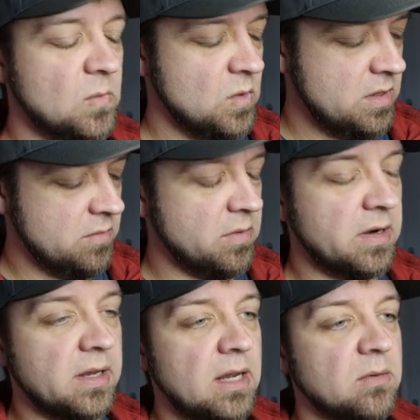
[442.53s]
All right, run
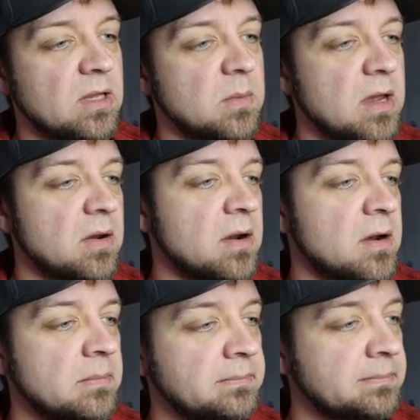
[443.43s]
it again with Command
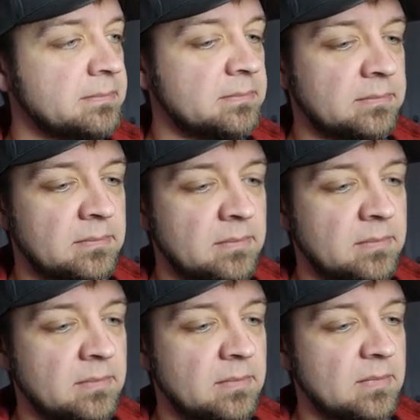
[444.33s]
R.
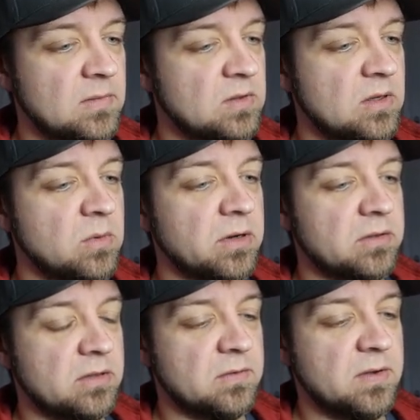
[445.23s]
Still works
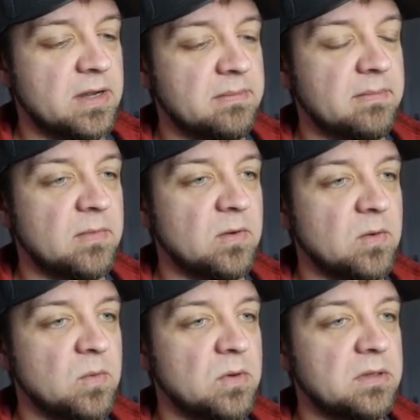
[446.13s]
just fine,
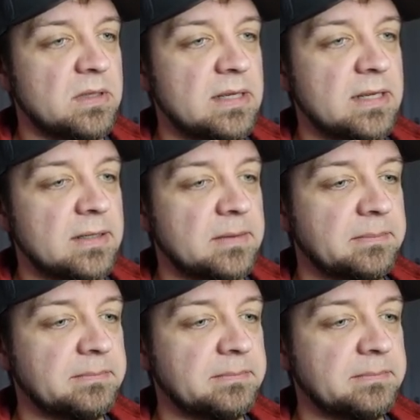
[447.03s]
so we'll delete it.